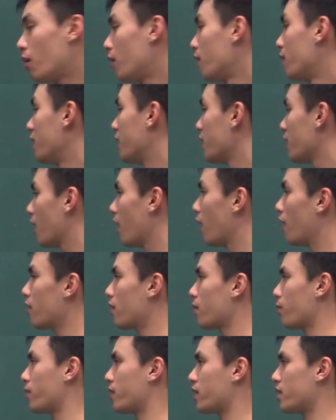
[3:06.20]
of the Earth,
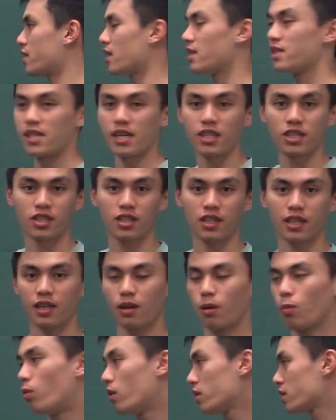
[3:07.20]
which is essentially
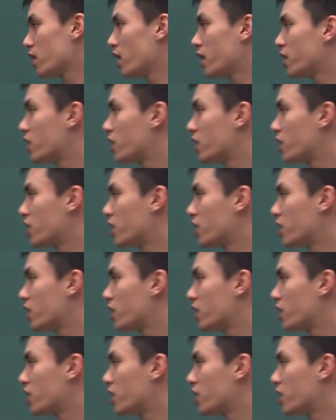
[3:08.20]
what a